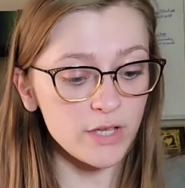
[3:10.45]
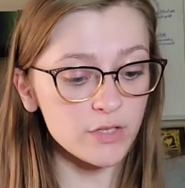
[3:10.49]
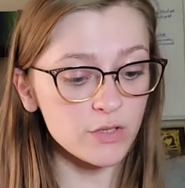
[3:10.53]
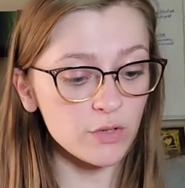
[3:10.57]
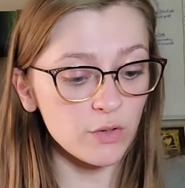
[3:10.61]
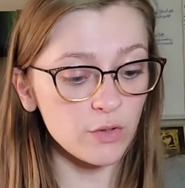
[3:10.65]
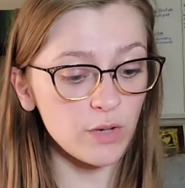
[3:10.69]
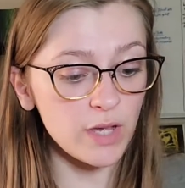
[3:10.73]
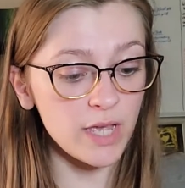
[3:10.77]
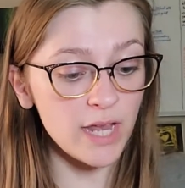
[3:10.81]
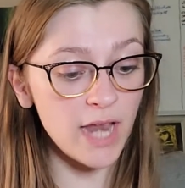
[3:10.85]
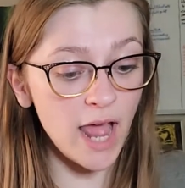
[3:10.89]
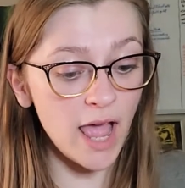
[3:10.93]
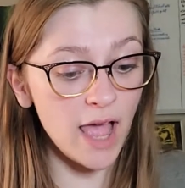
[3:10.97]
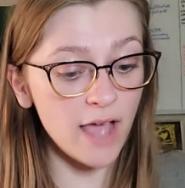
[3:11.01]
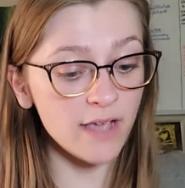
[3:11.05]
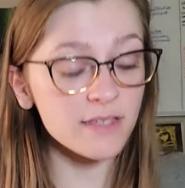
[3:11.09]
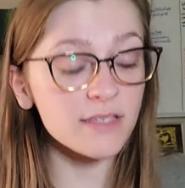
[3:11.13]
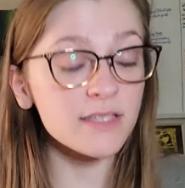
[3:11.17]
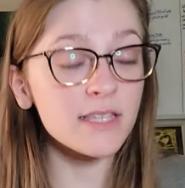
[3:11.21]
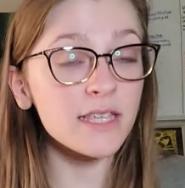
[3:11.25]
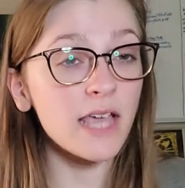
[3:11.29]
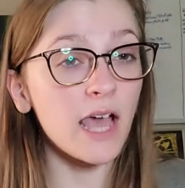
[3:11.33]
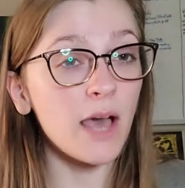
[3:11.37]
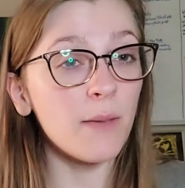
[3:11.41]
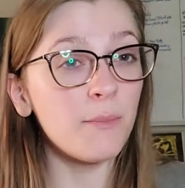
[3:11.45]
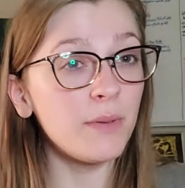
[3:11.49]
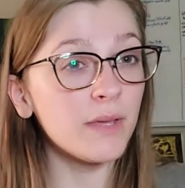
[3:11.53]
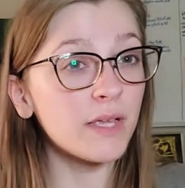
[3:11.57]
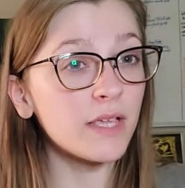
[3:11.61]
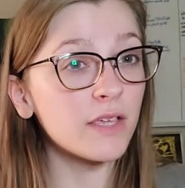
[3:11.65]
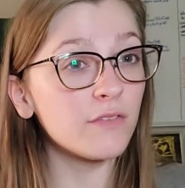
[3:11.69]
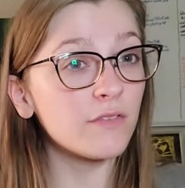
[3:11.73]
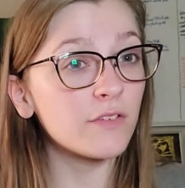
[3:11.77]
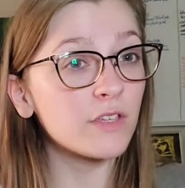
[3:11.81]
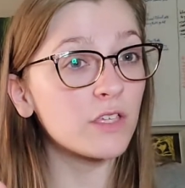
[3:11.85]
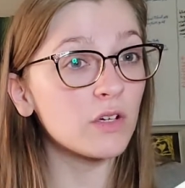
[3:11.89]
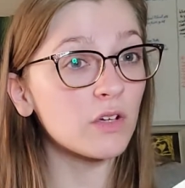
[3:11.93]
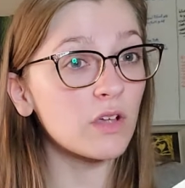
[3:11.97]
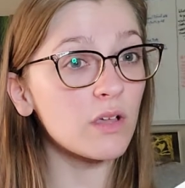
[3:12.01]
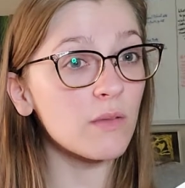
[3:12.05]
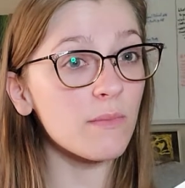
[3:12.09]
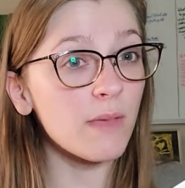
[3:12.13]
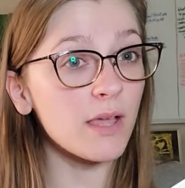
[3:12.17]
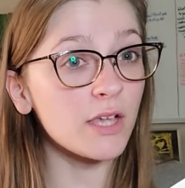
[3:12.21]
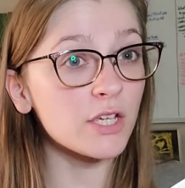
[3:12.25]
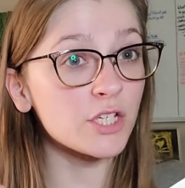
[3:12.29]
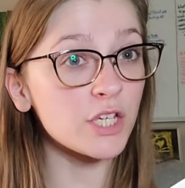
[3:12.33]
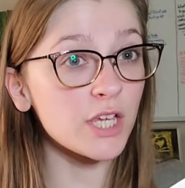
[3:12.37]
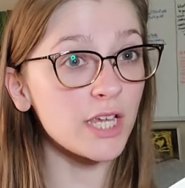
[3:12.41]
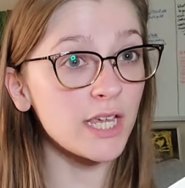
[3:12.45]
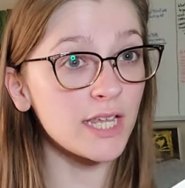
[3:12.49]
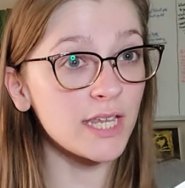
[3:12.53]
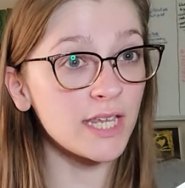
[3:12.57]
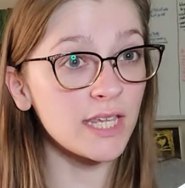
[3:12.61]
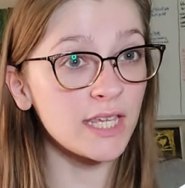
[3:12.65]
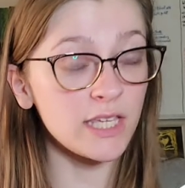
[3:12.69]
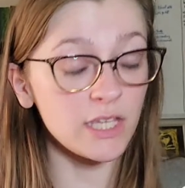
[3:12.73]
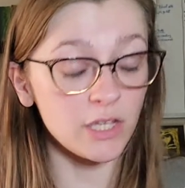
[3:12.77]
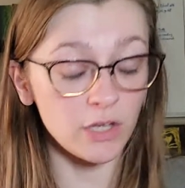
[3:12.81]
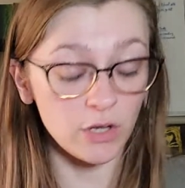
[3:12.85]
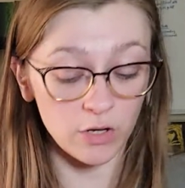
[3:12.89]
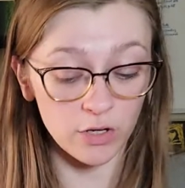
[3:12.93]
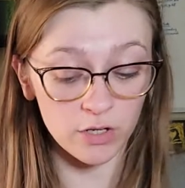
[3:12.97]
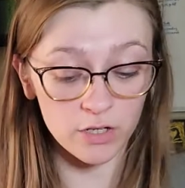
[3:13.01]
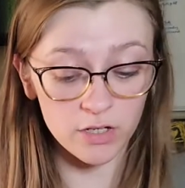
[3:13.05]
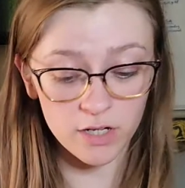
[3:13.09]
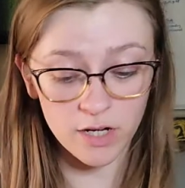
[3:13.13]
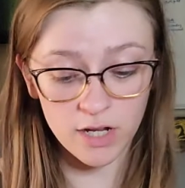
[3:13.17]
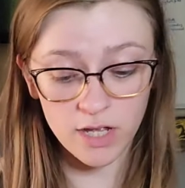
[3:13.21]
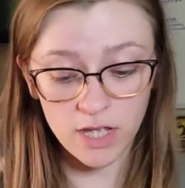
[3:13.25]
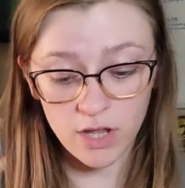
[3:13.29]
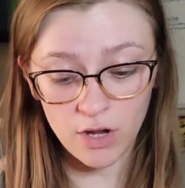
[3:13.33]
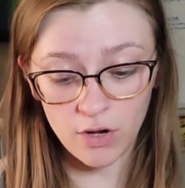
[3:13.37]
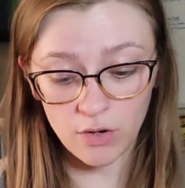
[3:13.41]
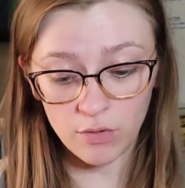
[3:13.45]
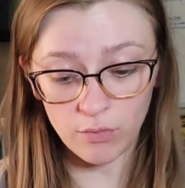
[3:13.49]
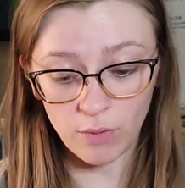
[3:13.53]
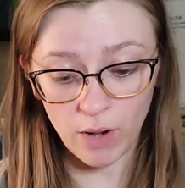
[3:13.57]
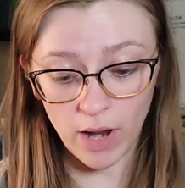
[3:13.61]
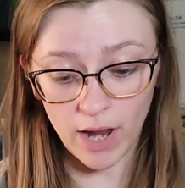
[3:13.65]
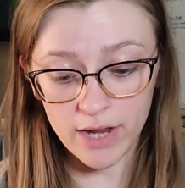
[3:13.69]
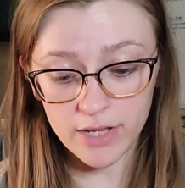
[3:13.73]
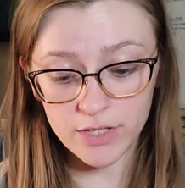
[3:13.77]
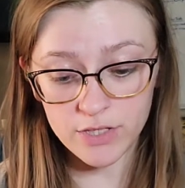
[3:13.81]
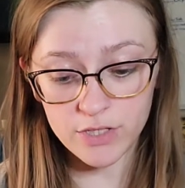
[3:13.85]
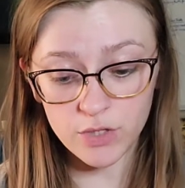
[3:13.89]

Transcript: So it has the Epic of Gilgamesh in here, right?